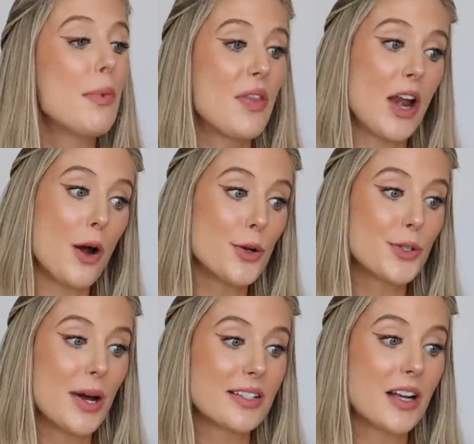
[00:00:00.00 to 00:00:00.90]
But then it
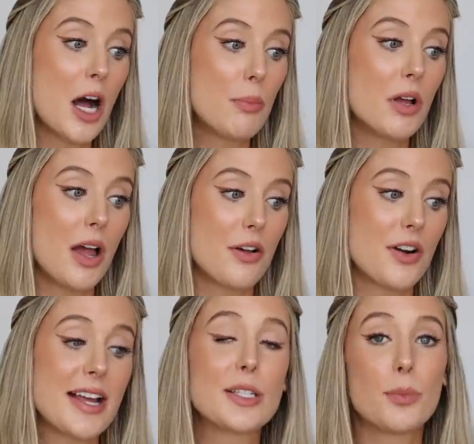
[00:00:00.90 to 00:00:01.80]
also has a couple other
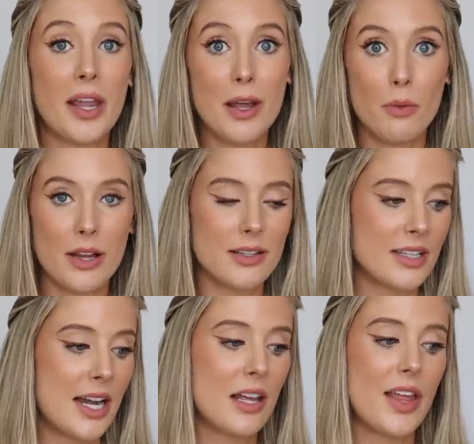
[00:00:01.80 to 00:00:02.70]
nice plant oils
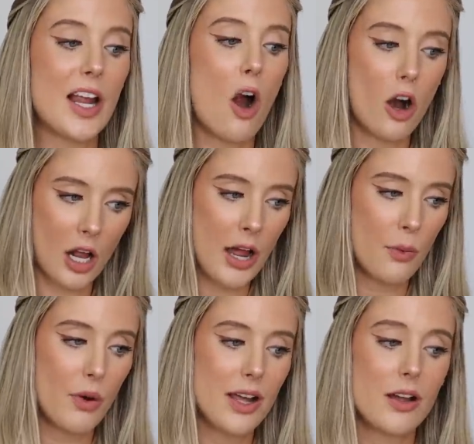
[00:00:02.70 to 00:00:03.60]
in it, like argan
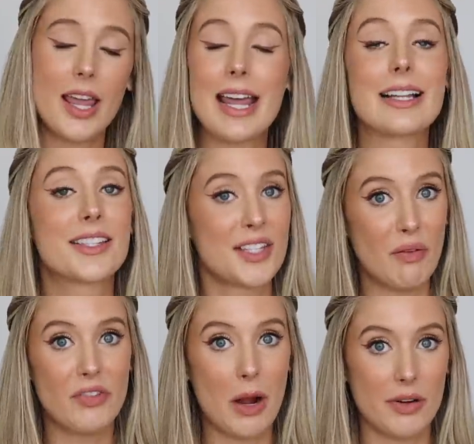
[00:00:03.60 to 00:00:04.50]
oil and
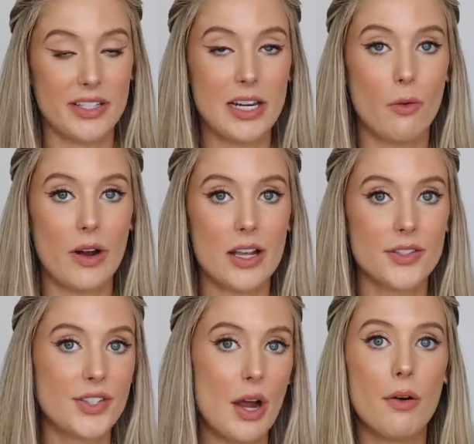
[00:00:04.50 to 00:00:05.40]
sunflower seed oil.
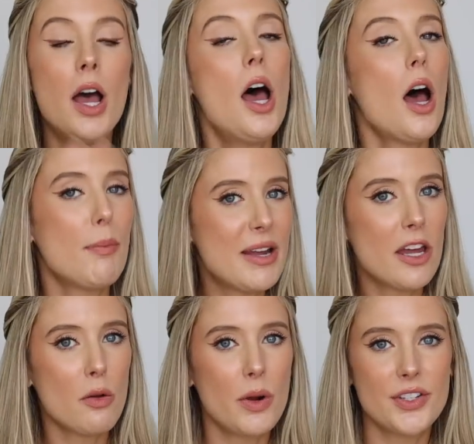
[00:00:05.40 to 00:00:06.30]
So
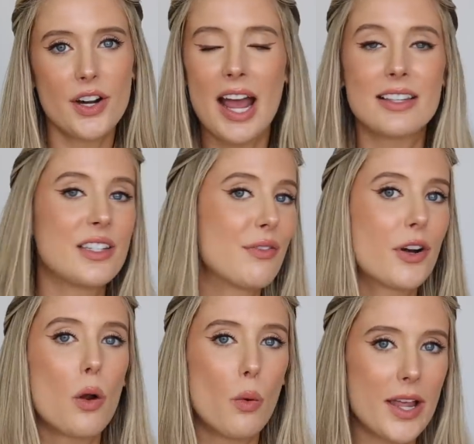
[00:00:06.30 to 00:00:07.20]
Amika The Wizard has
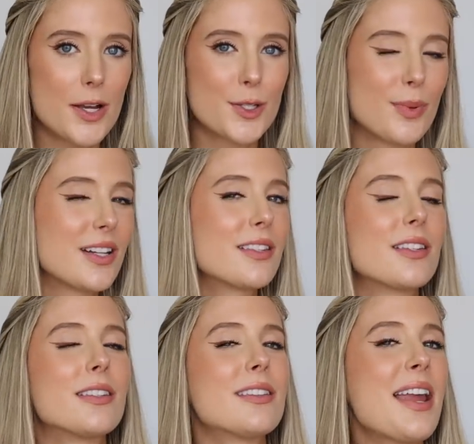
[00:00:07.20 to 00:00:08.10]
different oils, but it's
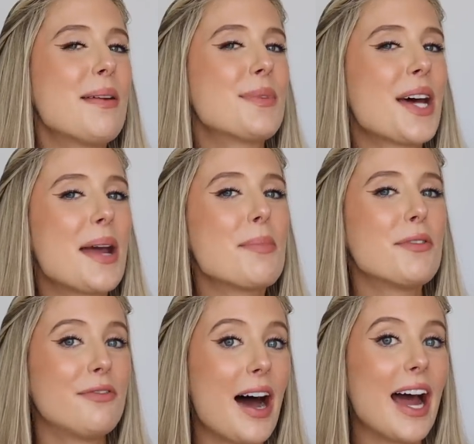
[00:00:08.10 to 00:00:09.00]
the same type
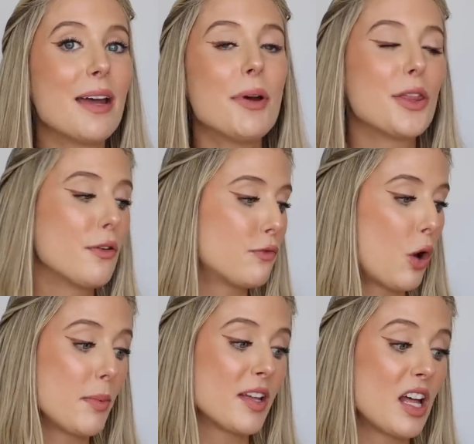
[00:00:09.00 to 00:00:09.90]
of vibe, and the
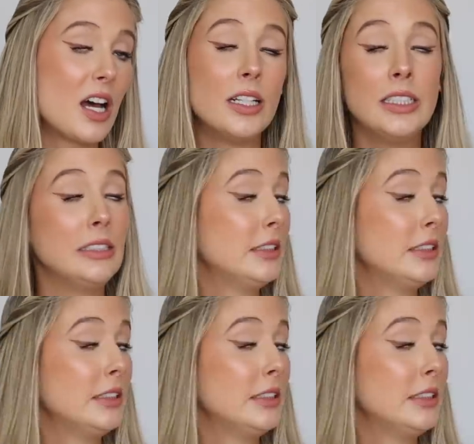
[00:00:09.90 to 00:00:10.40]
formula